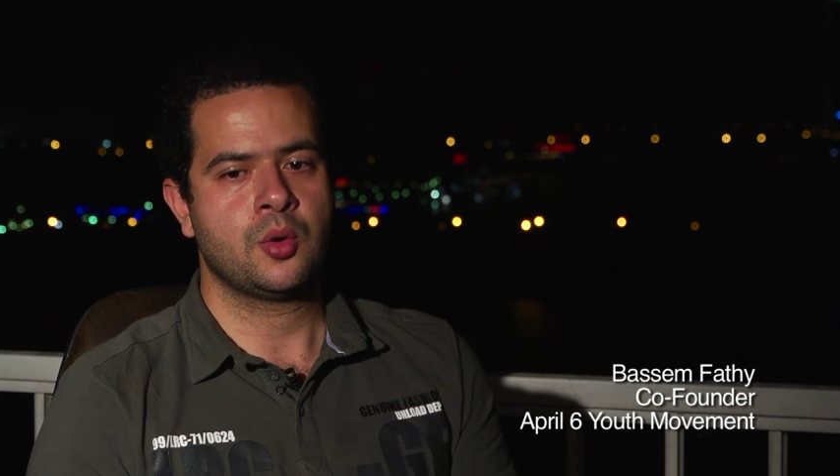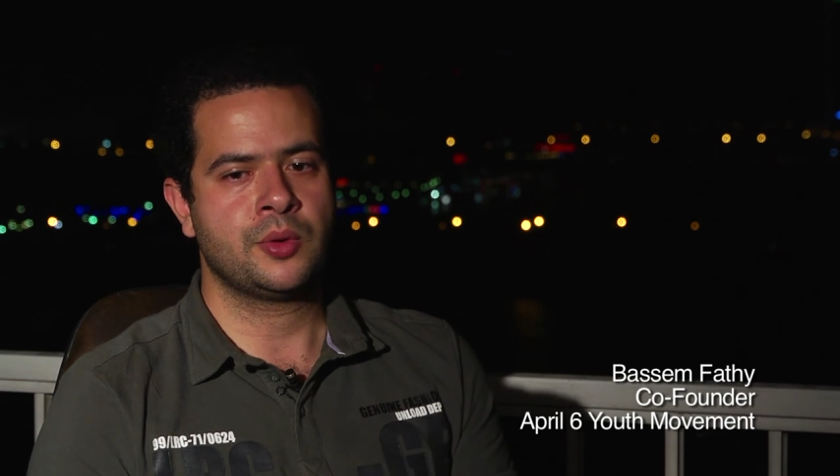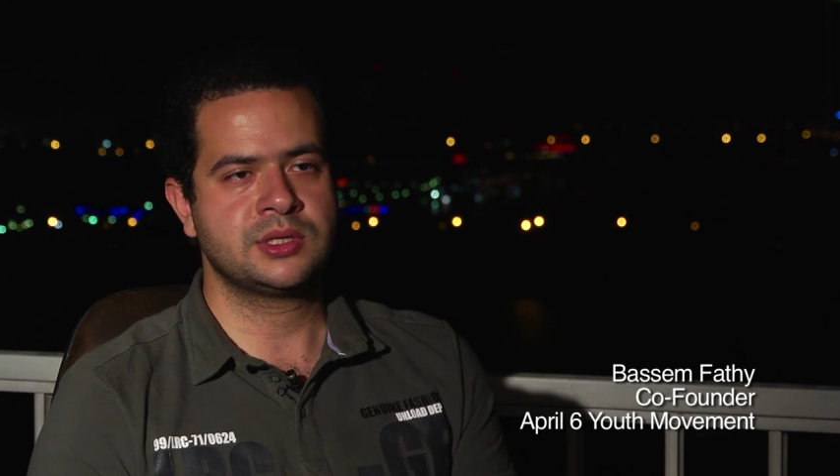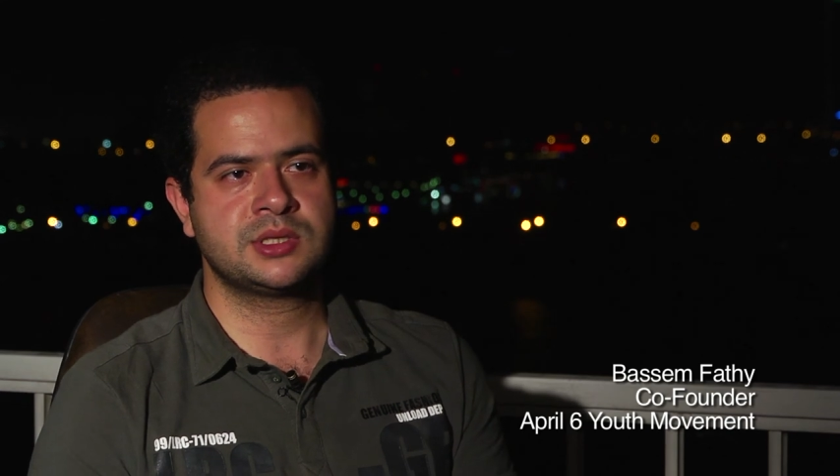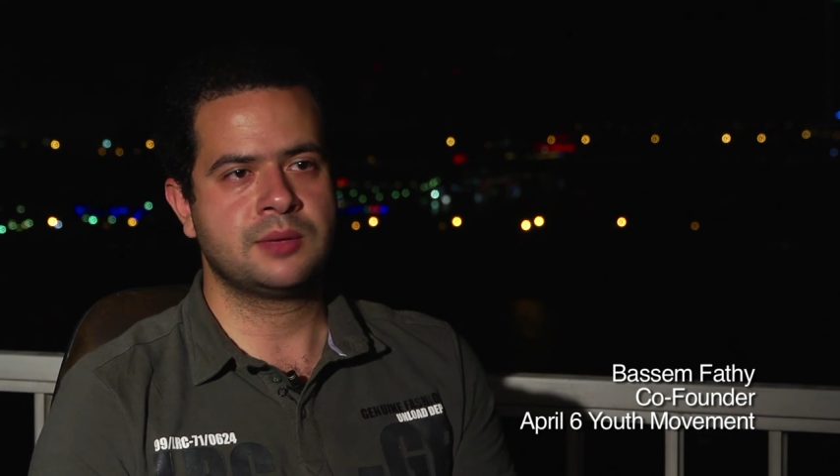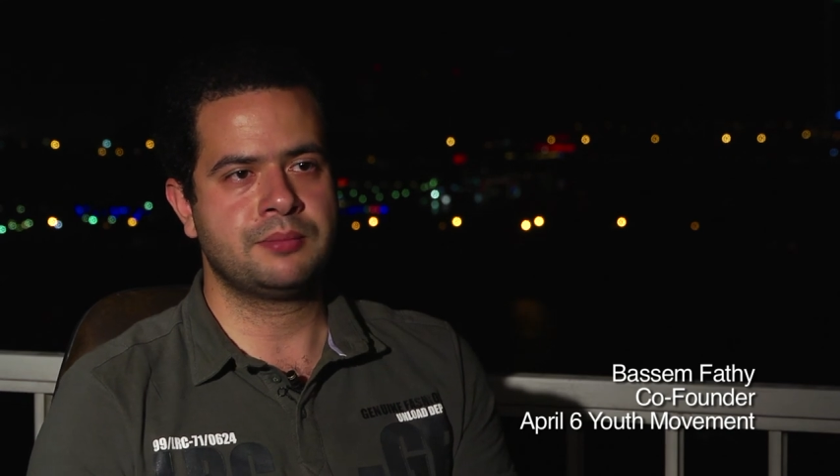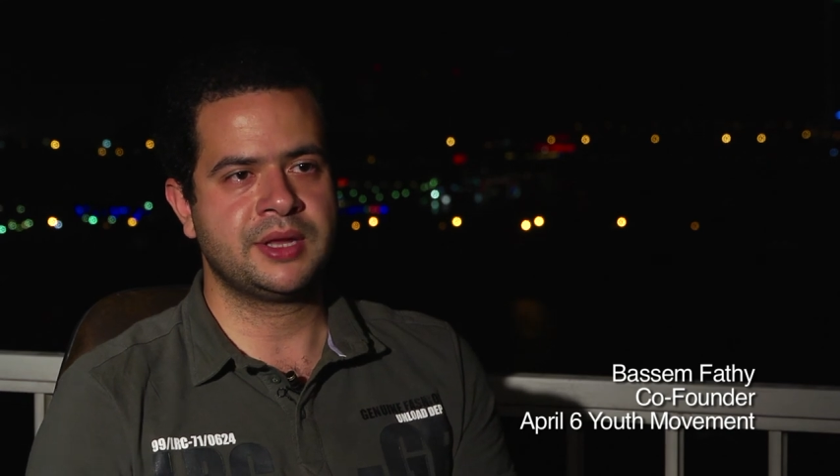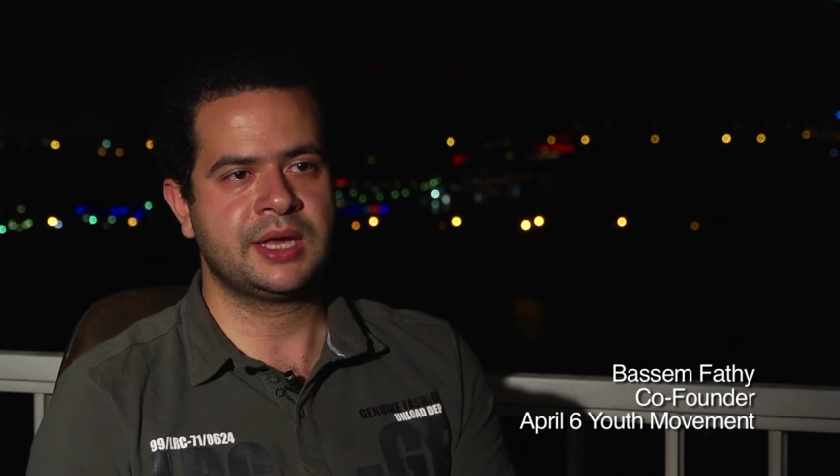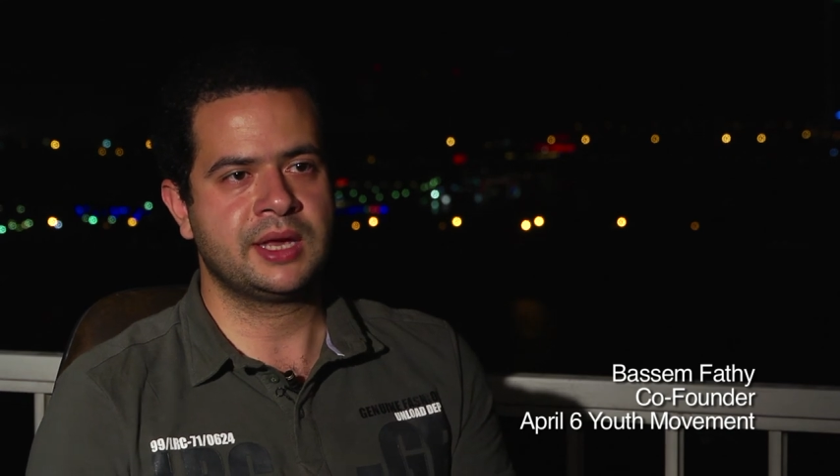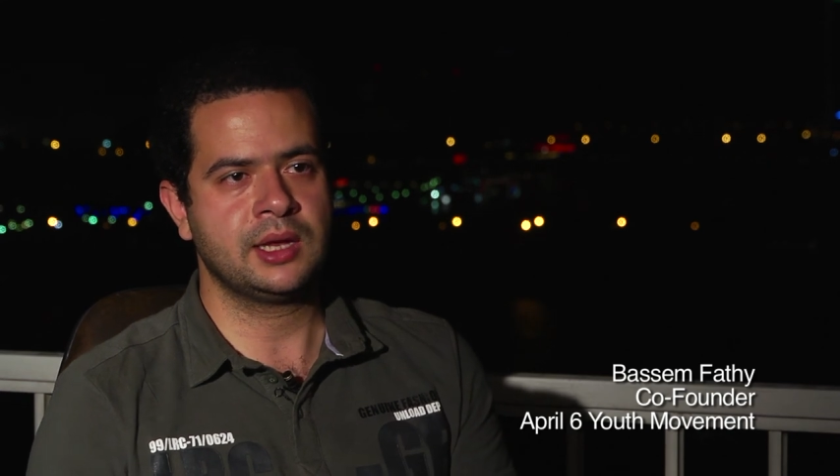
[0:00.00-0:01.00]
when
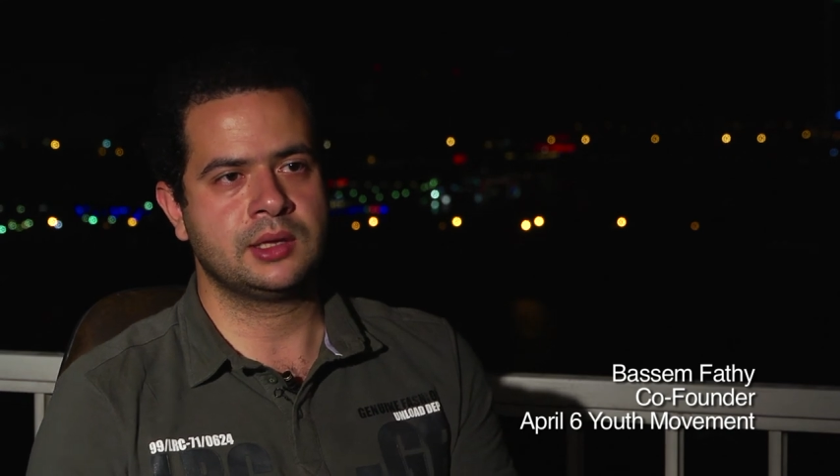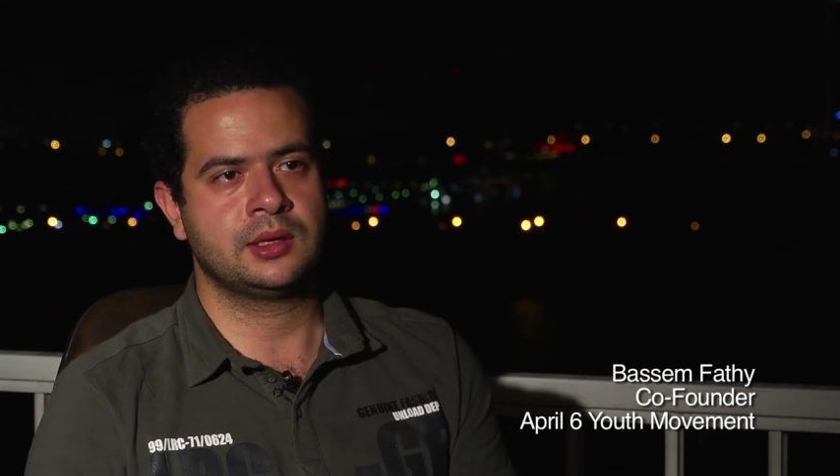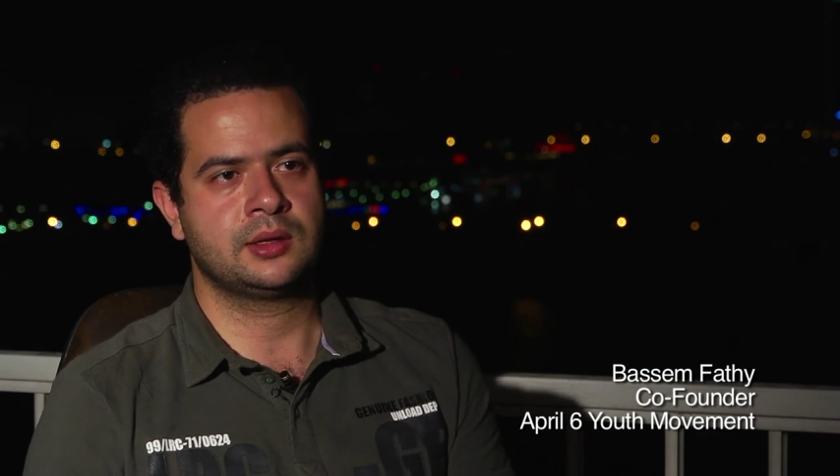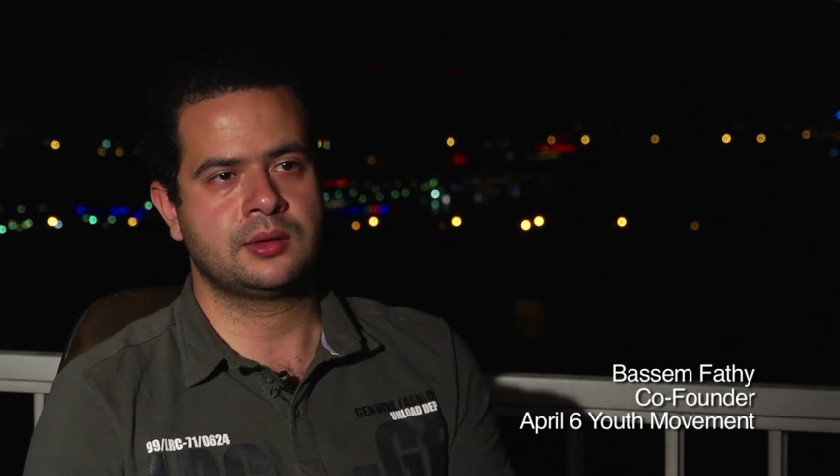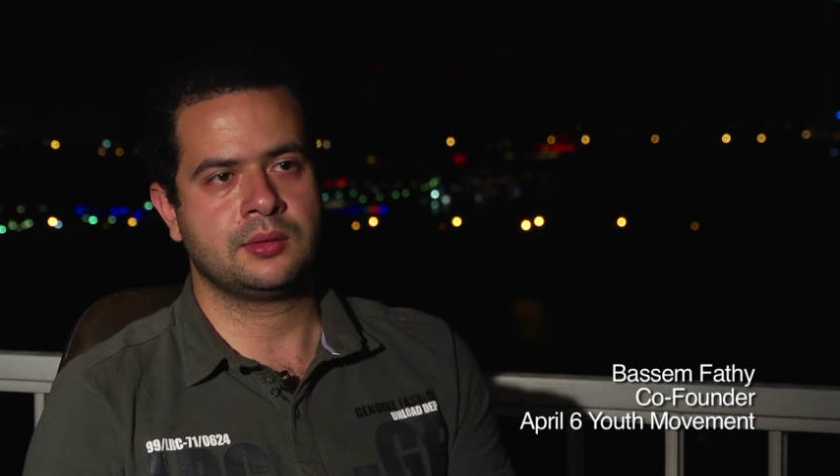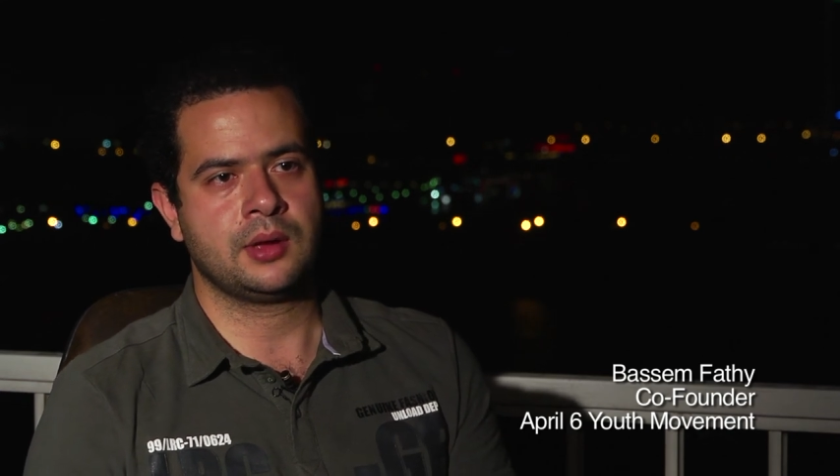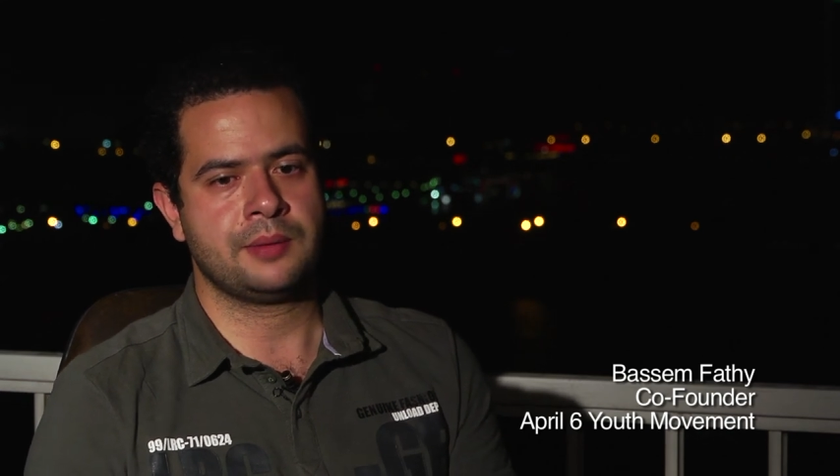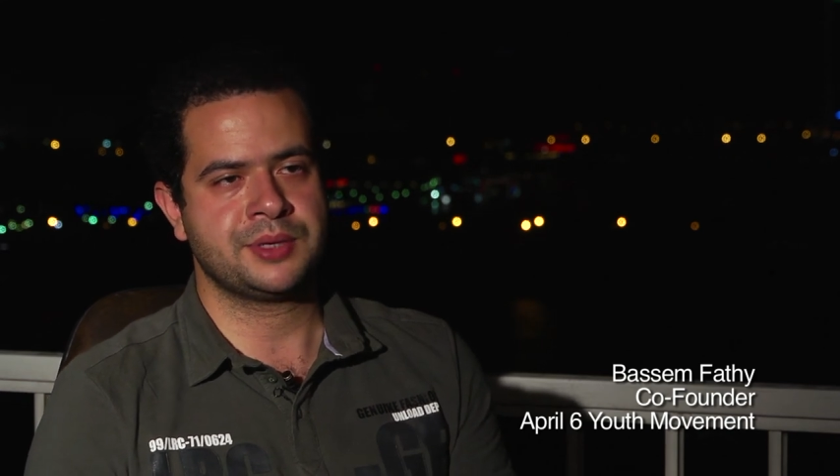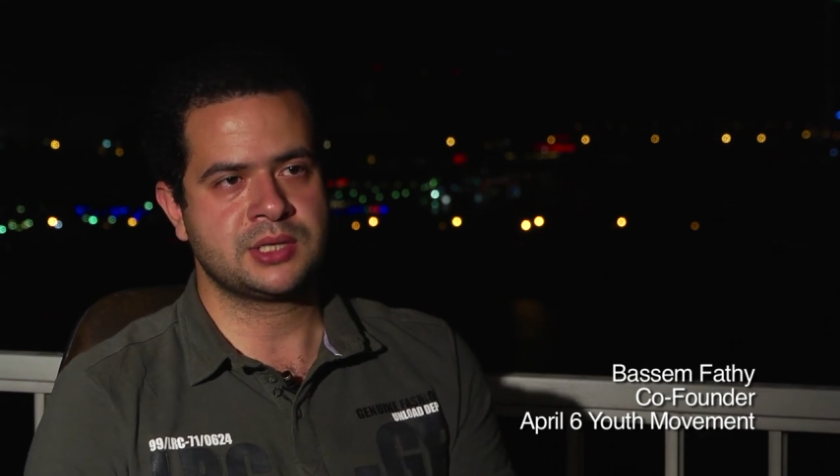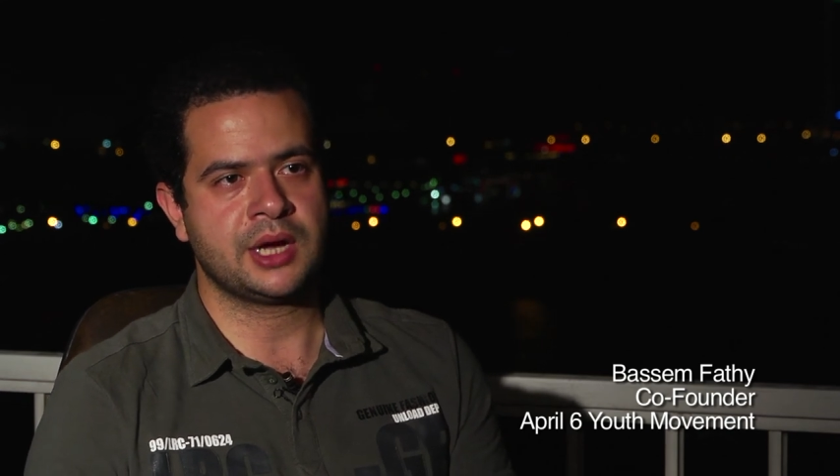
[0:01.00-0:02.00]
somebody killed
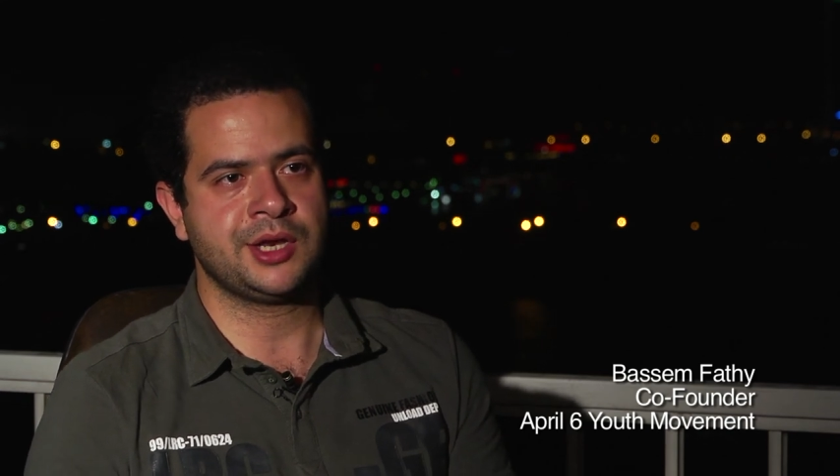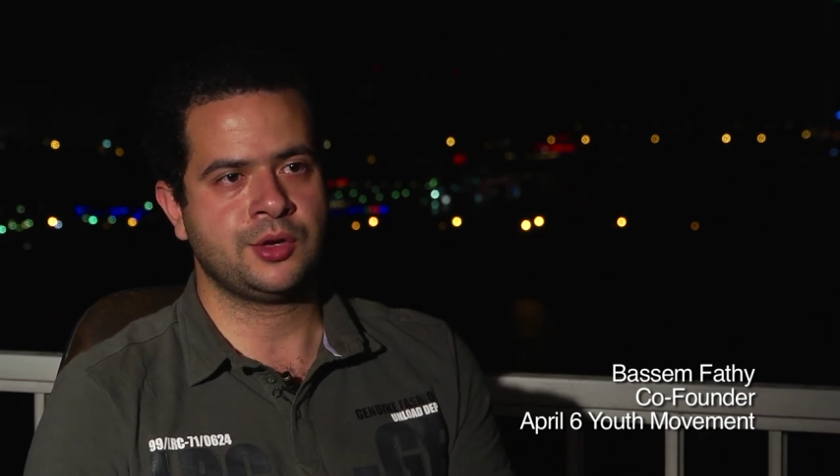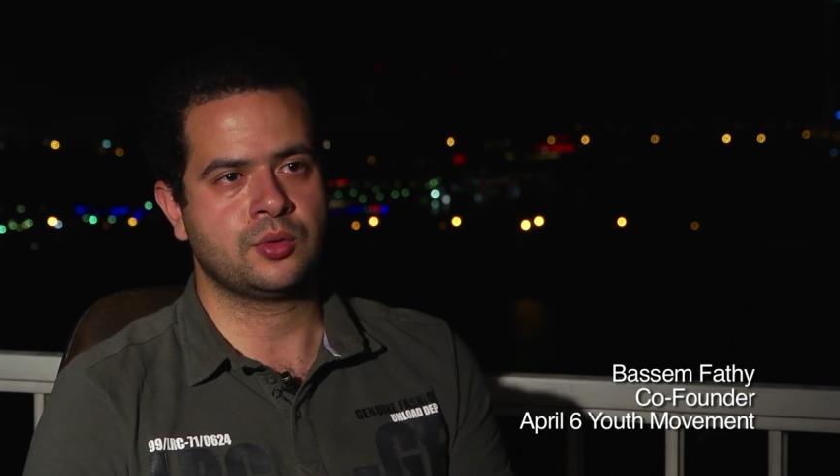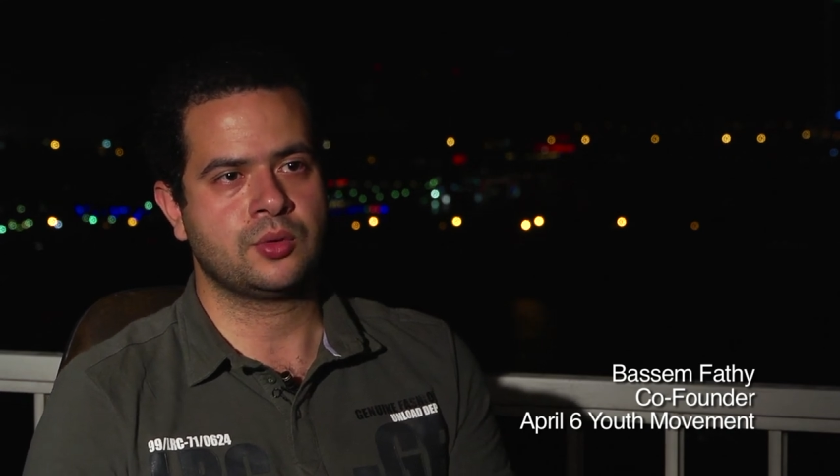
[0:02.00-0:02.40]
beside you.